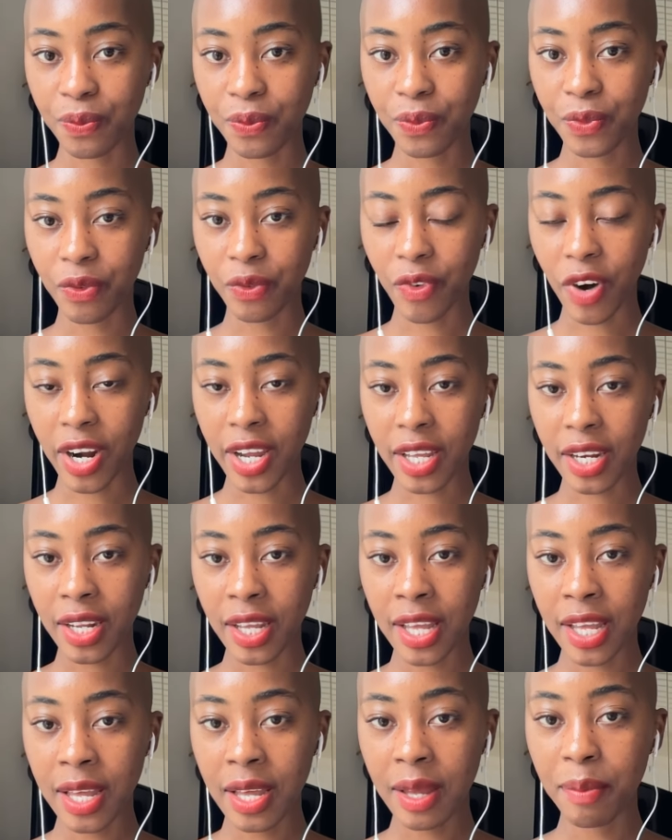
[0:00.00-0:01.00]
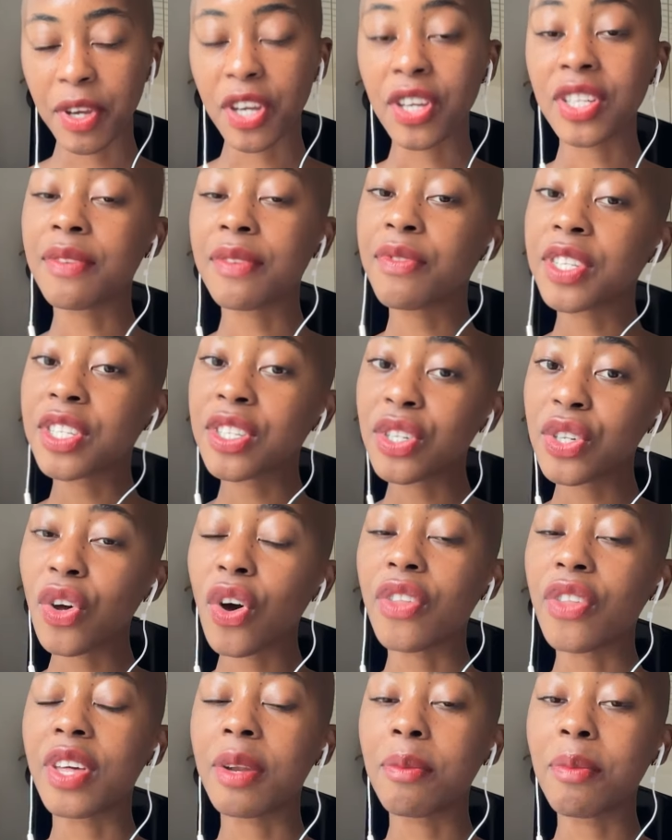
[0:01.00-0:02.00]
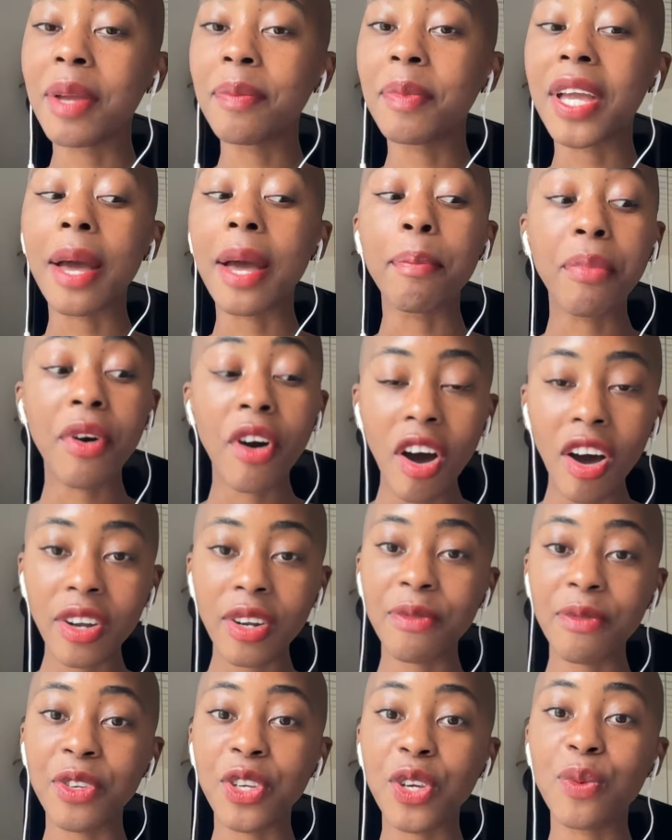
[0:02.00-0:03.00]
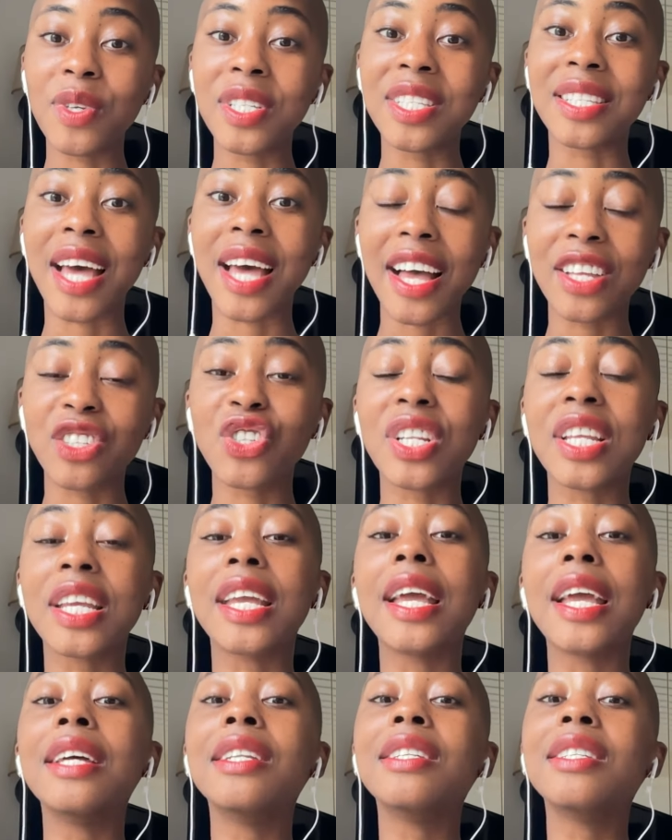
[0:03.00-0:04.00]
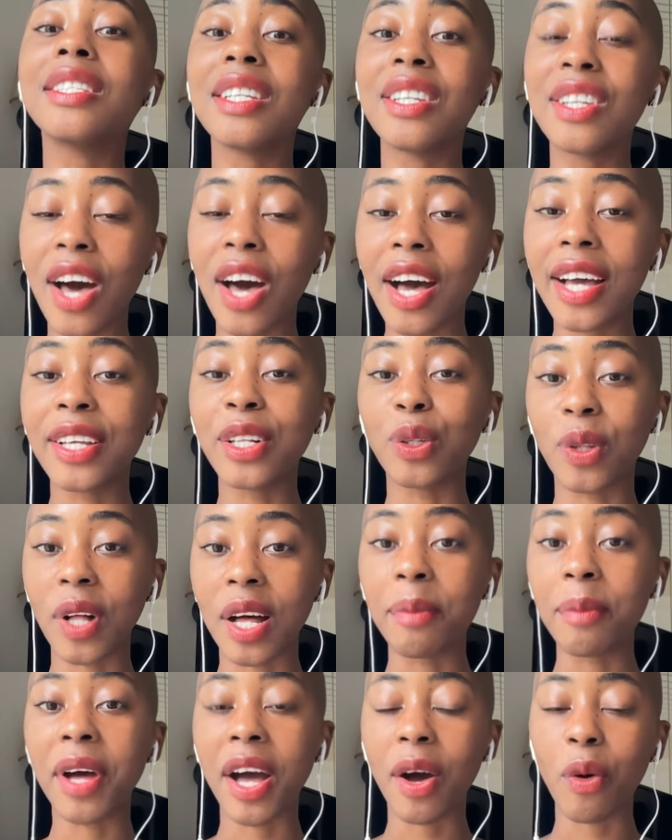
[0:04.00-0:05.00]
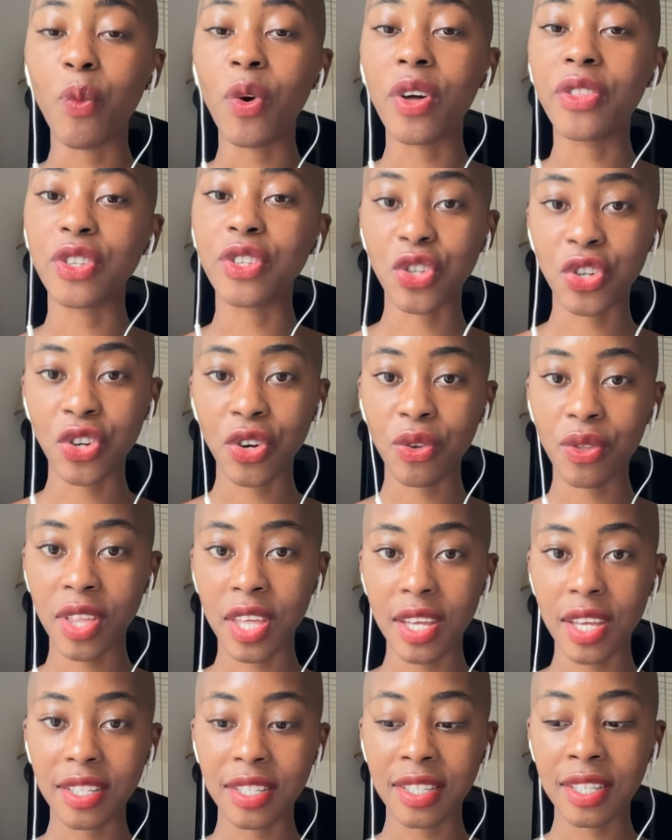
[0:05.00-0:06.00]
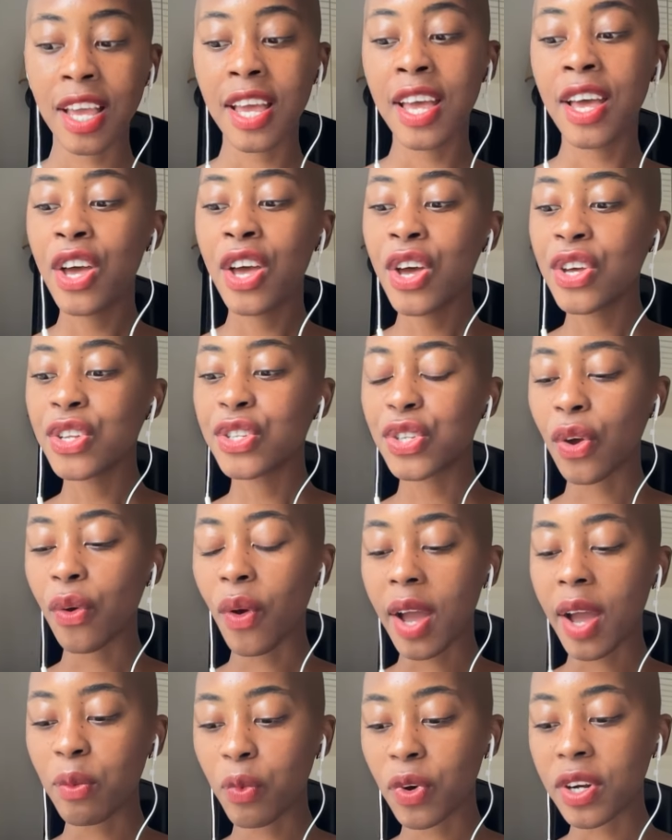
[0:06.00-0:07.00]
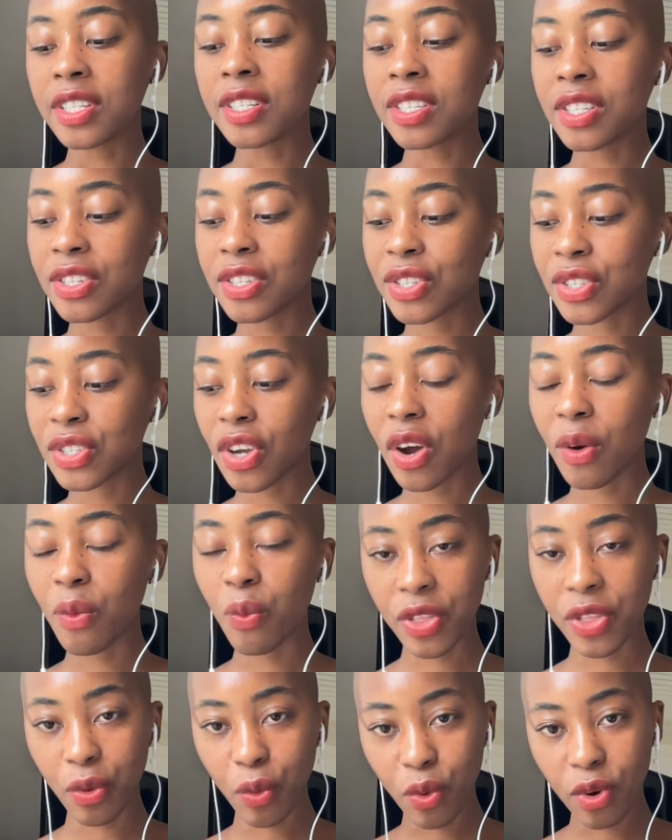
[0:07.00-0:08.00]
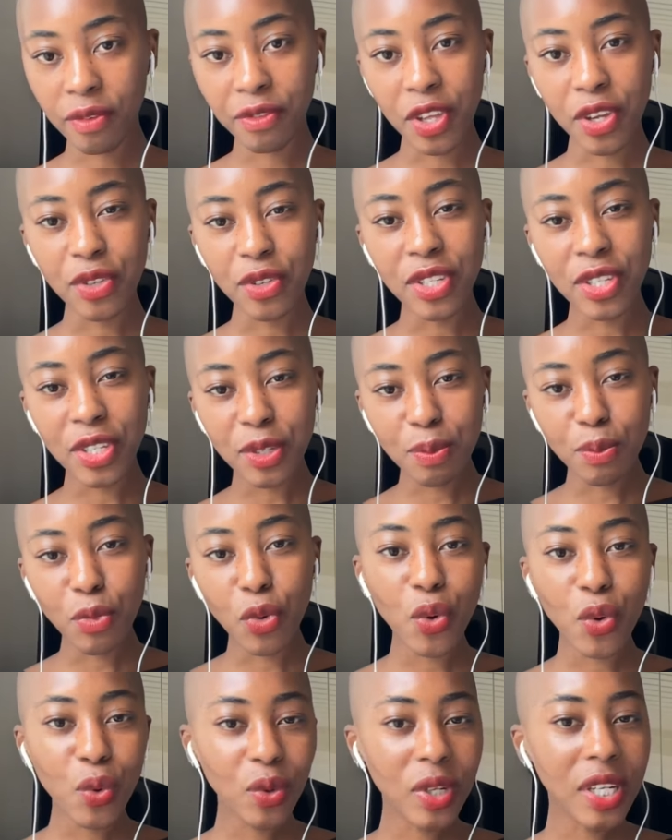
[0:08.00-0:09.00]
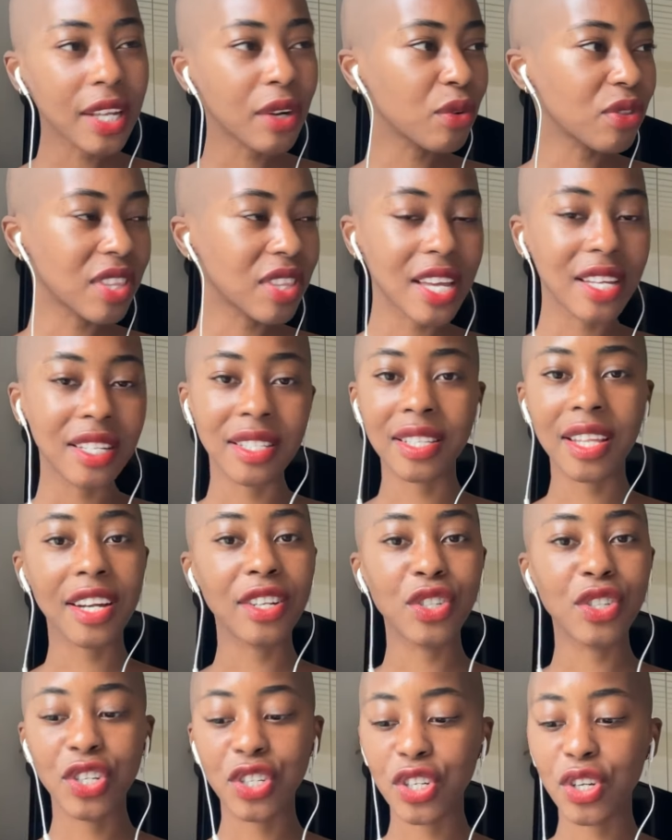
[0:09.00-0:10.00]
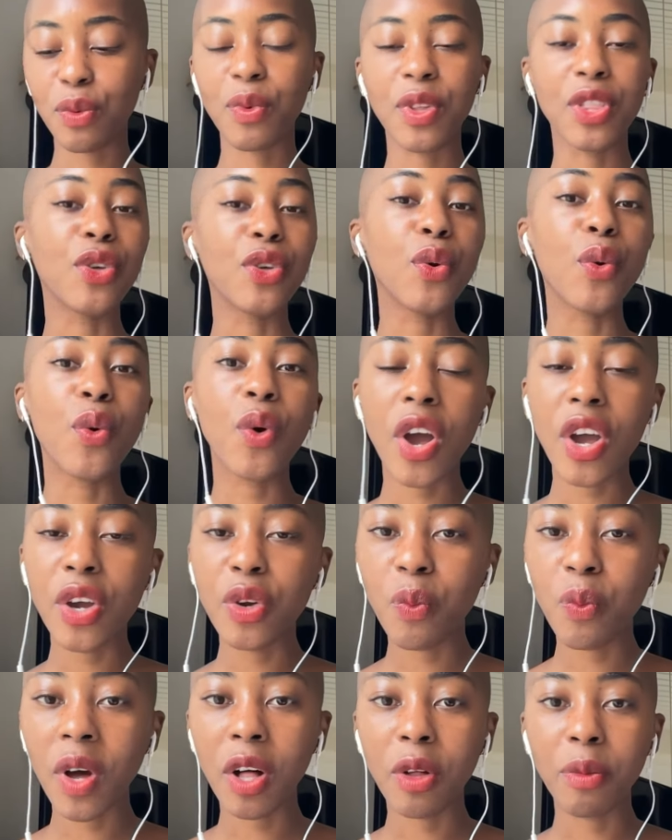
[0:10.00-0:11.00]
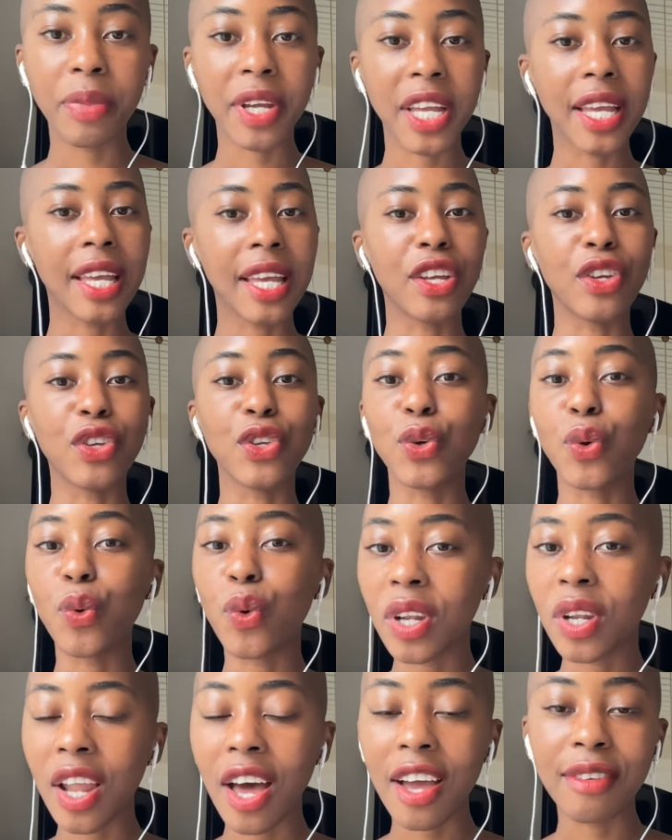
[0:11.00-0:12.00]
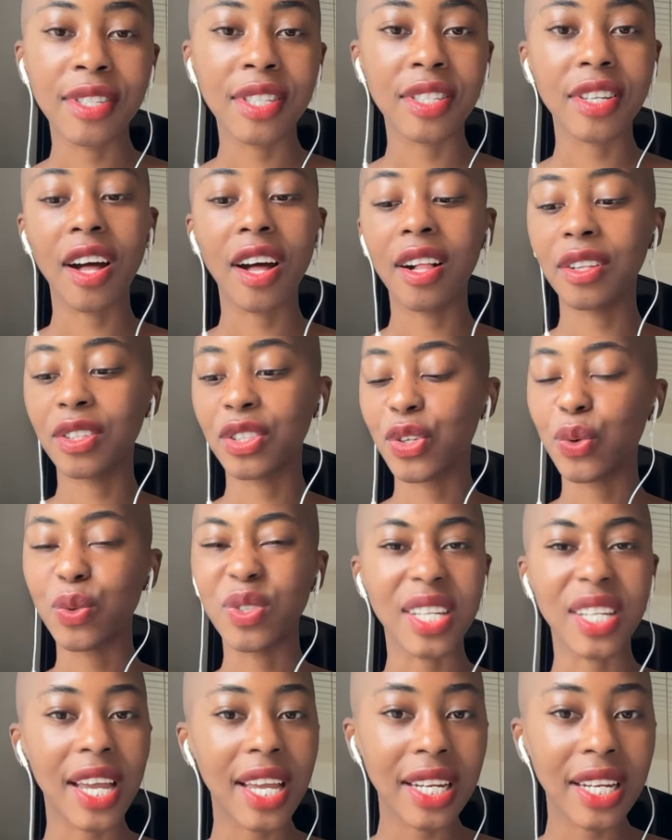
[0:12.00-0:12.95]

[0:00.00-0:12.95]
right? Because if it's not, then maybe a part of you is actually in denial about what the truth is. So I want us to start with all of those small little things that are to do with your own well-being, your lifestyle, your daily